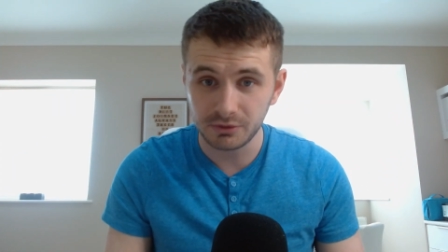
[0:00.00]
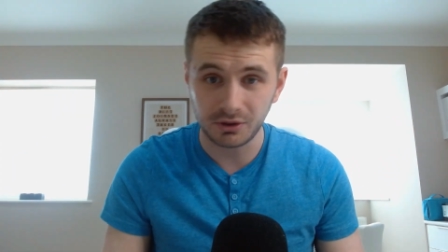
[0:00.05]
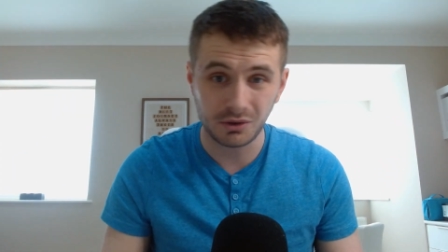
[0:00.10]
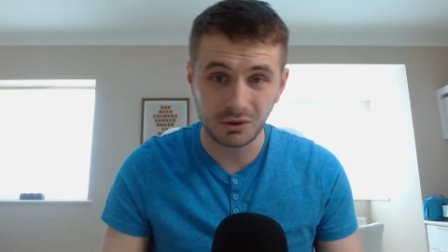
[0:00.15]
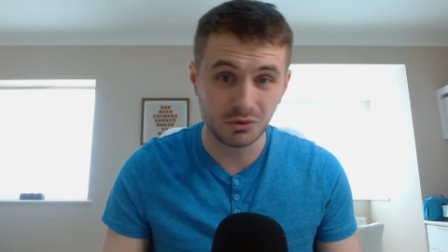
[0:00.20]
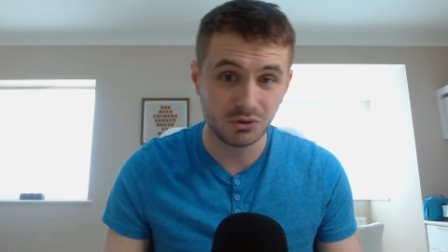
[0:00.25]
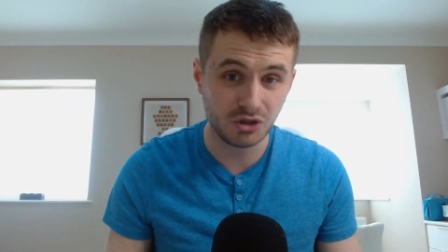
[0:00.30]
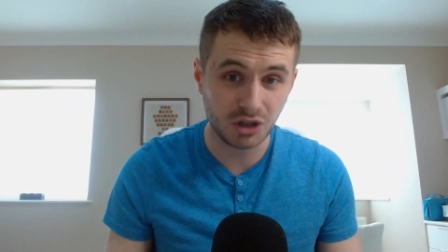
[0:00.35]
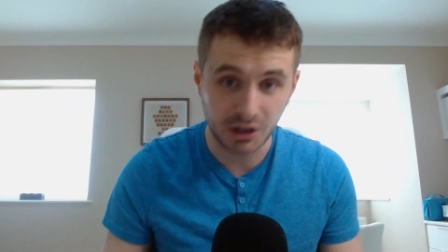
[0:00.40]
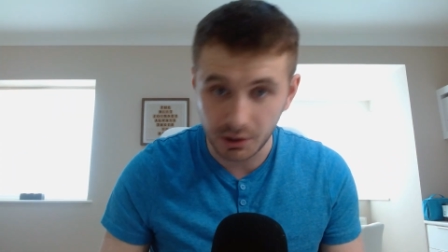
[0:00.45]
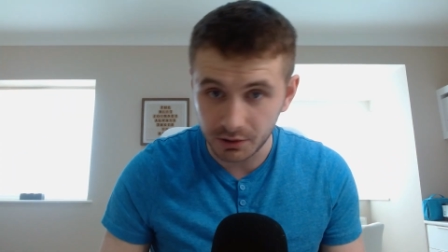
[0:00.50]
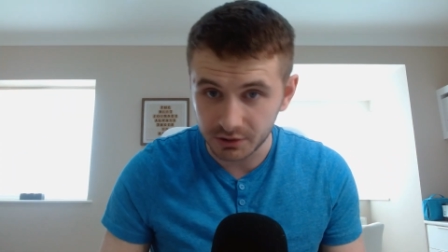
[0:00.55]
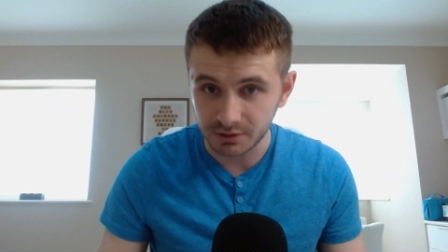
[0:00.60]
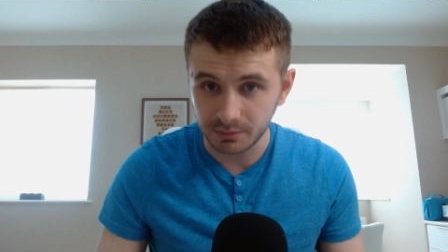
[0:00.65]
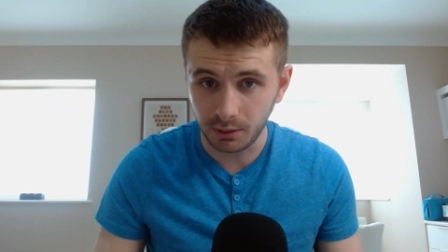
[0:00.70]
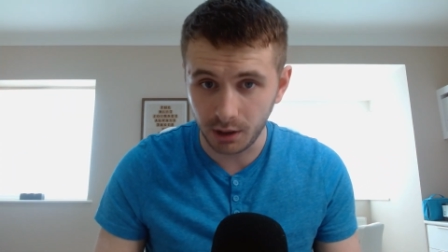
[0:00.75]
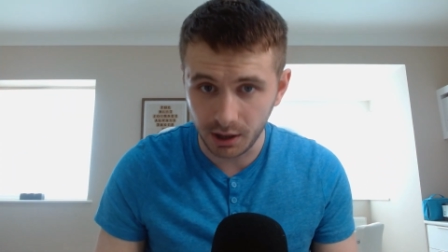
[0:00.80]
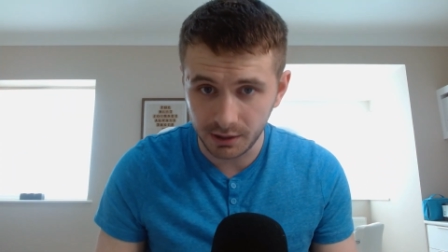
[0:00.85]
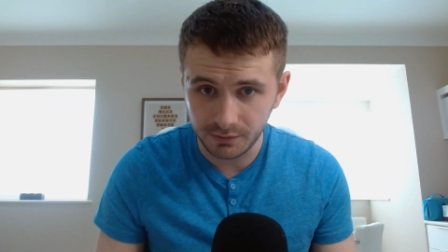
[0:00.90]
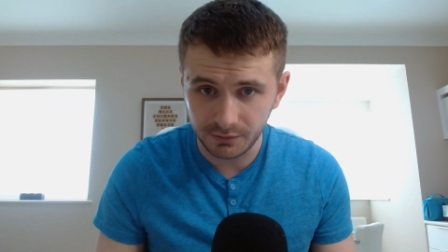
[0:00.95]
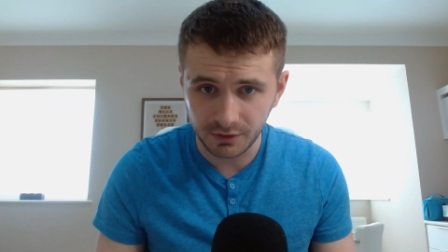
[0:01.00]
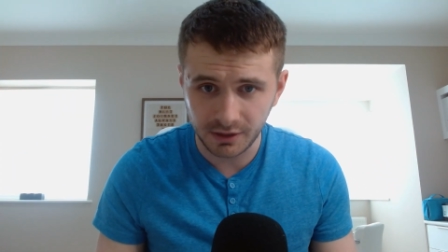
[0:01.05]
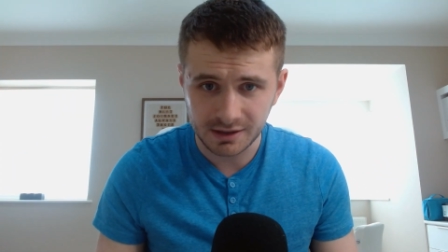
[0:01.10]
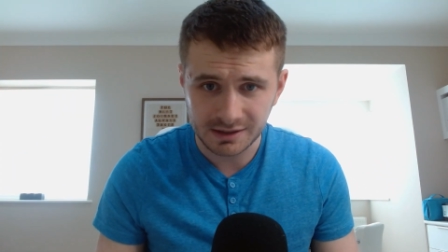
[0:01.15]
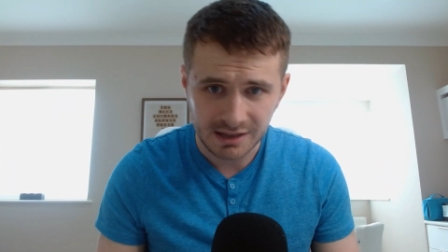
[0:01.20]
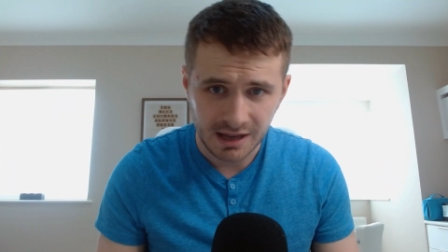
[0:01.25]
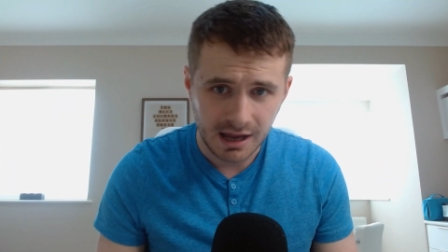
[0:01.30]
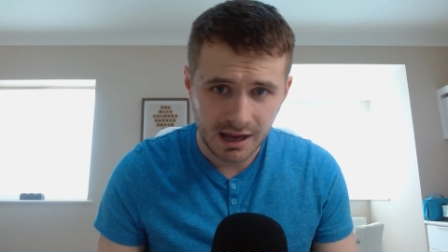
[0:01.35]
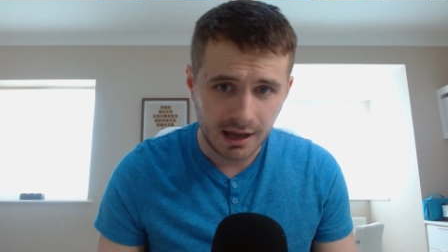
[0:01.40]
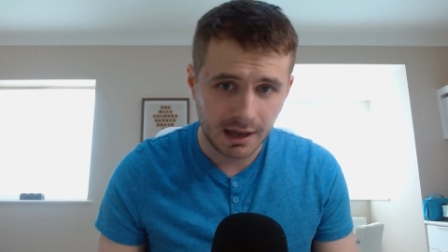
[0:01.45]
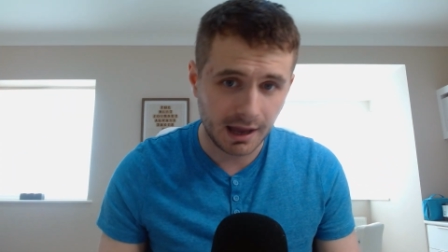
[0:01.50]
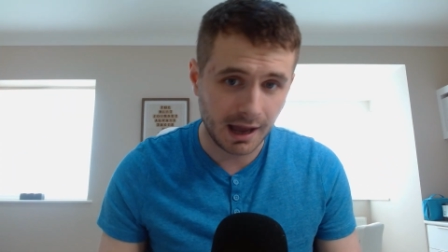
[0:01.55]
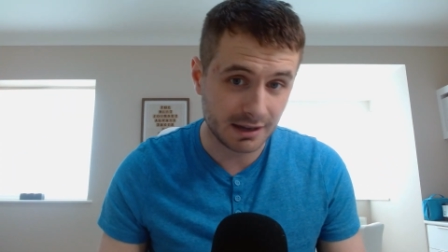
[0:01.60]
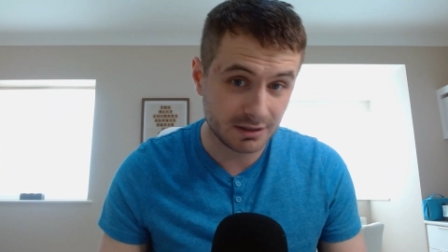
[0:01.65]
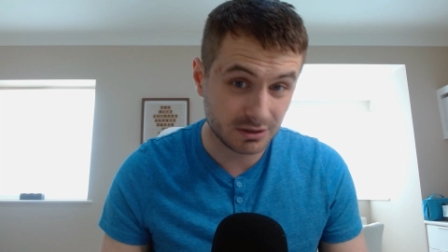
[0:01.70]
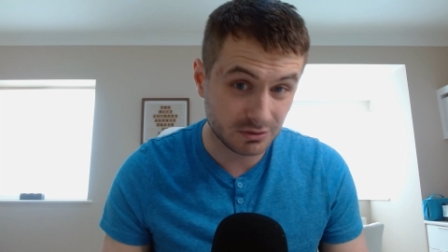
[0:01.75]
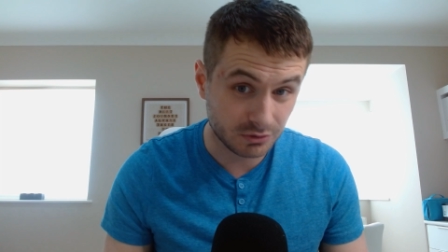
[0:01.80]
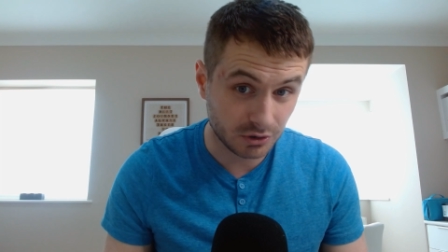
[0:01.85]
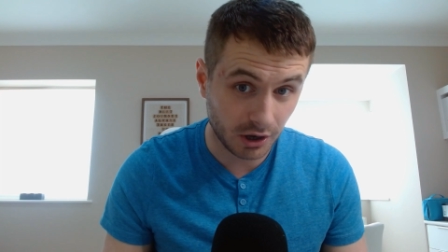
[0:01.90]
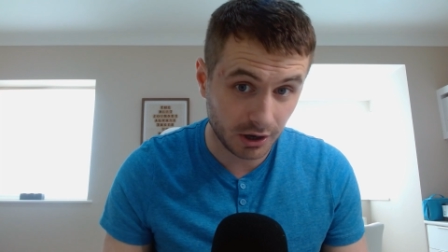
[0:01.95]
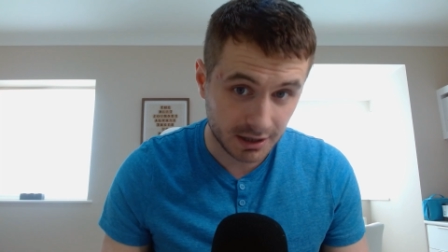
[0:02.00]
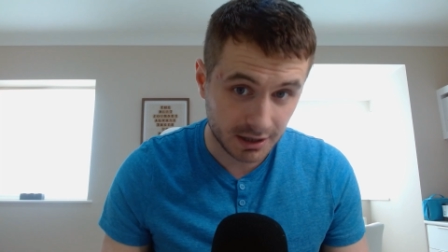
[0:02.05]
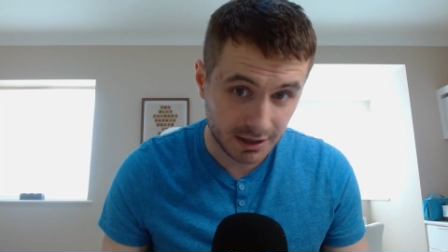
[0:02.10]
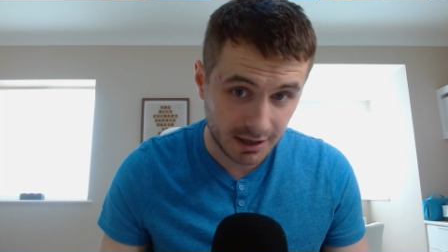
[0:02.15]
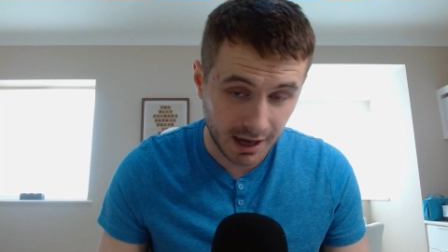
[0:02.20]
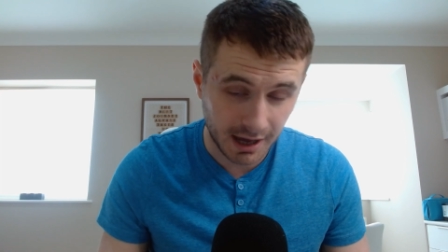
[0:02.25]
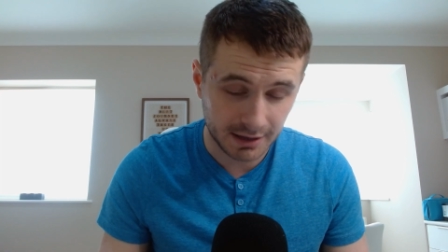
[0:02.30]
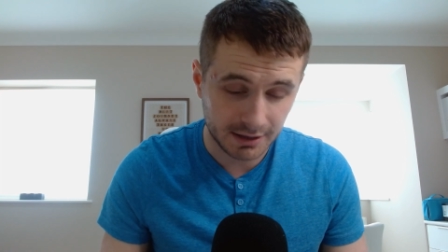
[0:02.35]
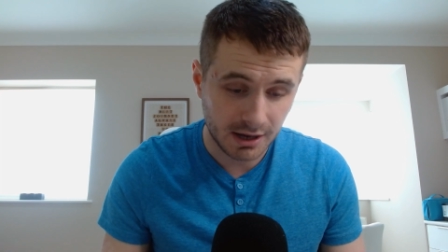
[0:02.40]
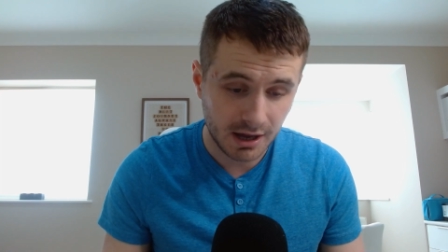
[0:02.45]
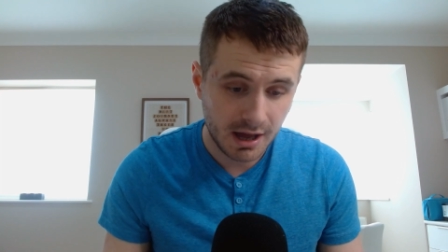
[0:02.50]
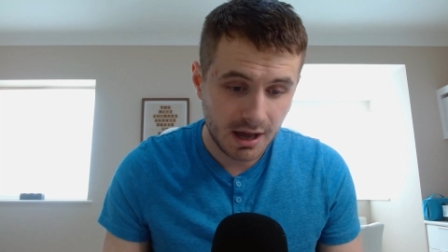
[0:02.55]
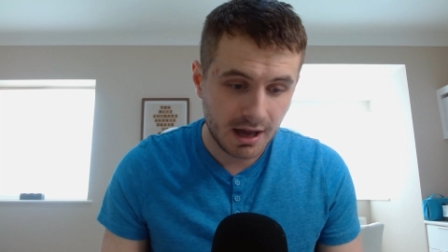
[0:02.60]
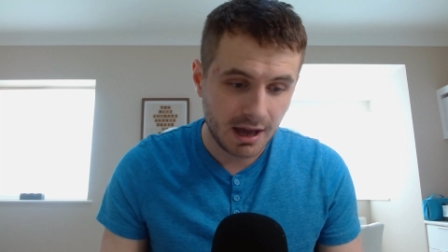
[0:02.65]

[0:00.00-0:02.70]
So I know Gino has applied for this, he hasn't got it yet.